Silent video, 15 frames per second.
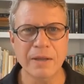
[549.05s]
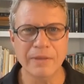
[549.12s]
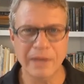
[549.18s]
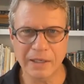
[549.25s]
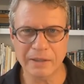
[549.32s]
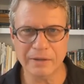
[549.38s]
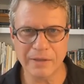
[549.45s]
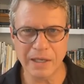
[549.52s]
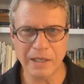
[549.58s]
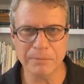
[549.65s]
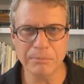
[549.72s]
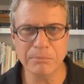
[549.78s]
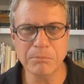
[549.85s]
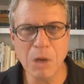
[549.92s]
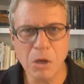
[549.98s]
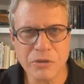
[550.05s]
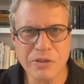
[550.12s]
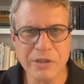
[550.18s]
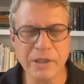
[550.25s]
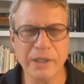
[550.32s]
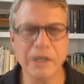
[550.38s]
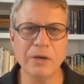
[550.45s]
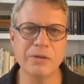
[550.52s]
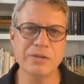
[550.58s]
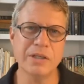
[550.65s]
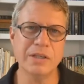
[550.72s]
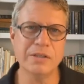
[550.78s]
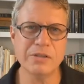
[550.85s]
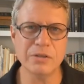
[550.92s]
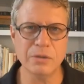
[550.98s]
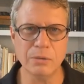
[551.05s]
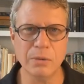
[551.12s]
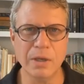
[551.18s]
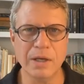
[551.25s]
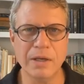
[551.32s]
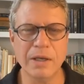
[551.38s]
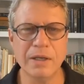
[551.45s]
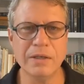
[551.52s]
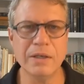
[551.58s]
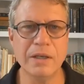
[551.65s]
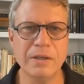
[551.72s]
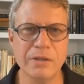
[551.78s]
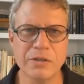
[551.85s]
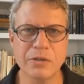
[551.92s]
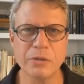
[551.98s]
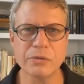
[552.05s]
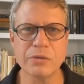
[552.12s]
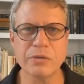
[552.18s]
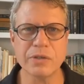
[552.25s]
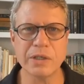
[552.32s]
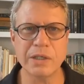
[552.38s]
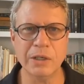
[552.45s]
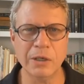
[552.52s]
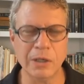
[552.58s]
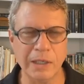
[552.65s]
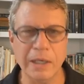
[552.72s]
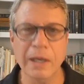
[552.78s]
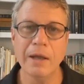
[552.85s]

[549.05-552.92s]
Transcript: that then mostly goes into uh, in, into Social Security.